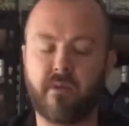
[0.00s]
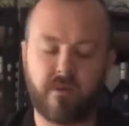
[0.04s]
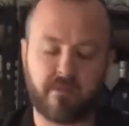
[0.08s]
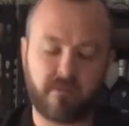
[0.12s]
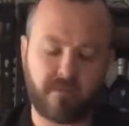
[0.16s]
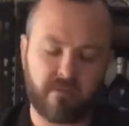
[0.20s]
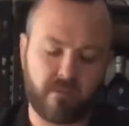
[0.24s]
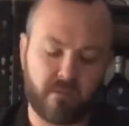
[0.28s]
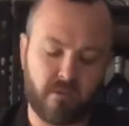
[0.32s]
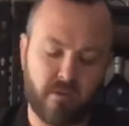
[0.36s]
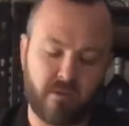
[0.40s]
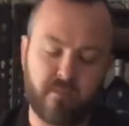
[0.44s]

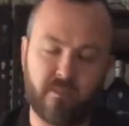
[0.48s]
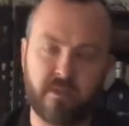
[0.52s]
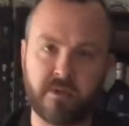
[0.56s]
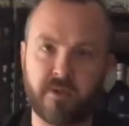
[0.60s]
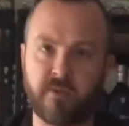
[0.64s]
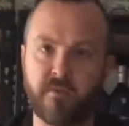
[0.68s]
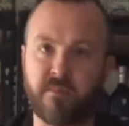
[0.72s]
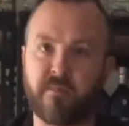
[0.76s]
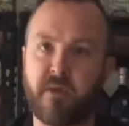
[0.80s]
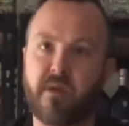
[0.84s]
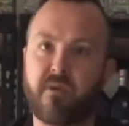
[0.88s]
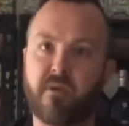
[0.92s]
store, which is
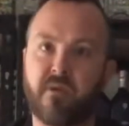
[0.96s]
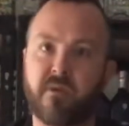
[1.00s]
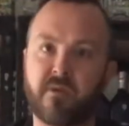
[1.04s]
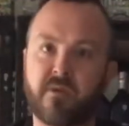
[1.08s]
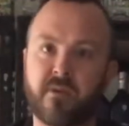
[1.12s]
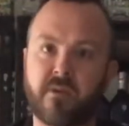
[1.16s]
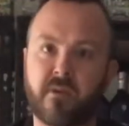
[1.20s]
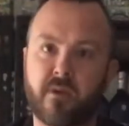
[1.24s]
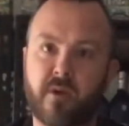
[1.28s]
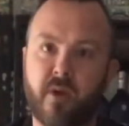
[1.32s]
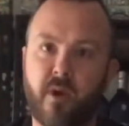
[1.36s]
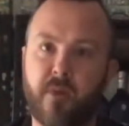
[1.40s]

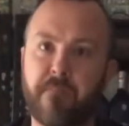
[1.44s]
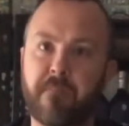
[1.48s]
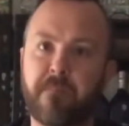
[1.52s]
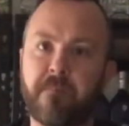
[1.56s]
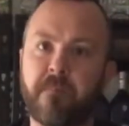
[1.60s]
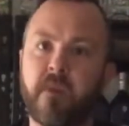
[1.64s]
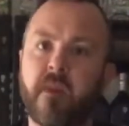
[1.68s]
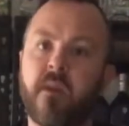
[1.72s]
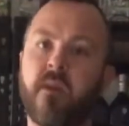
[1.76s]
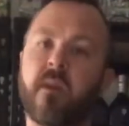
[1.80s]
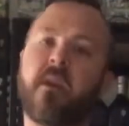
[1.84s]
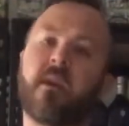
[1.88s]
bladnoch.com,
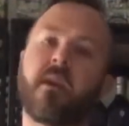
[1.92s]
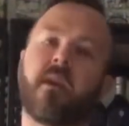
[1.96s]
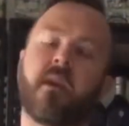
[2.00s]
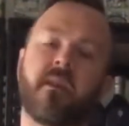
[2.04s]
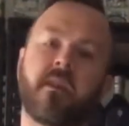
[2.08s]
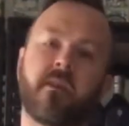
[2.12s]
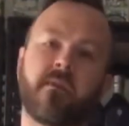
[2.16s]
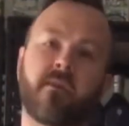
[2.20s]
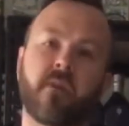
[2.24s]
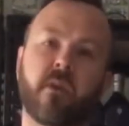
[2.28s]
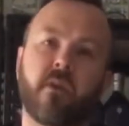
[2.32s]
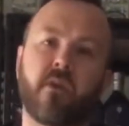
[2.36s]
and
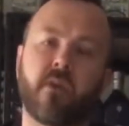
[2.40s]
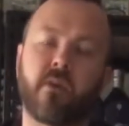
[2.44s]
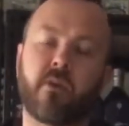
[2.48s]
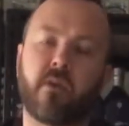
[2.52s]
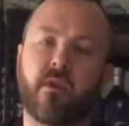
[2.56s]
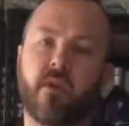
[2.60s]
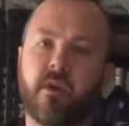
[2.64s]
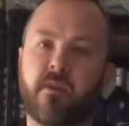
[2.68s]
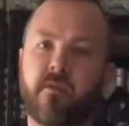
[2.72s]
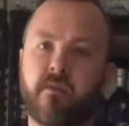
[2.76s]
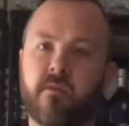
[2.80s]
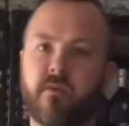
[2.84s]
they've got an
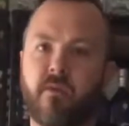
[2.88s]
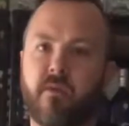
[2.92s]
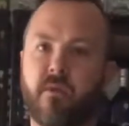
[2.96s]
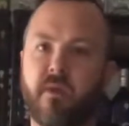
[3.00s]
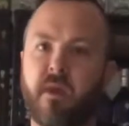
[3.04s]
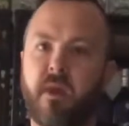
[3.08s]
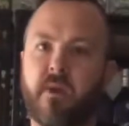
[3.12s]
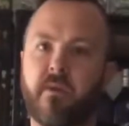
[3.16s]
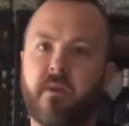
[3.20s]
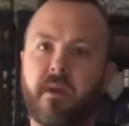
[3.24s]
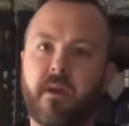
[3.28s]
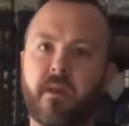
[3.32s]
online store
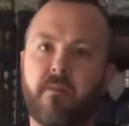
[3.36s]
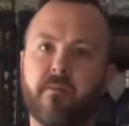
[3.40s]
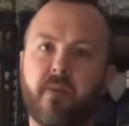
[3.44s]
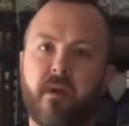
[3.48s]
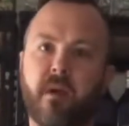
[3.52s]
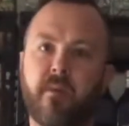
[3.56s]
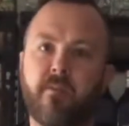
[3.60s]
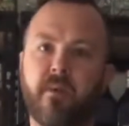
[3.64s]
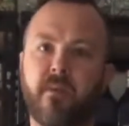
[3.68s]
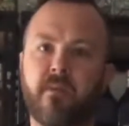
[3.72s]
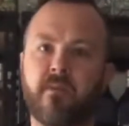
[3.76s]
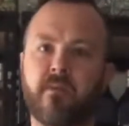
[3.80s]
now where you can buy
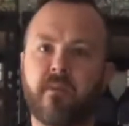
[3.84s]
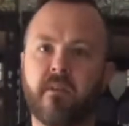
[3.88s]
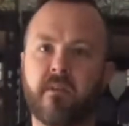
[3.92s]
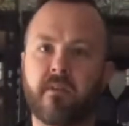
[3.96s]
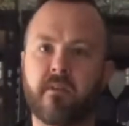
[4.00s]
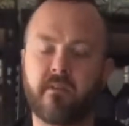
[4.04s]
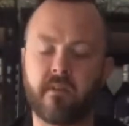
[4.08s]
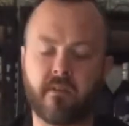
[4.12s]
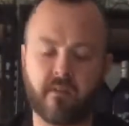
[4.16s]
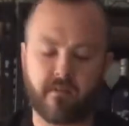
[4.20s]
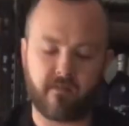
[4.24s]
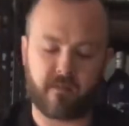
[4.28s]
most of these
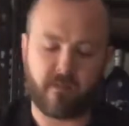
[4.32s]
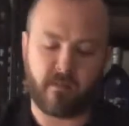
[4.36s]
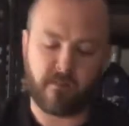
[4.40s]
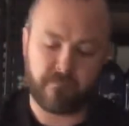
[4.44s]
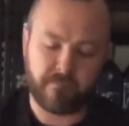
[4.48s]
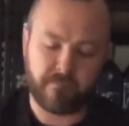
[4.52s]
things from.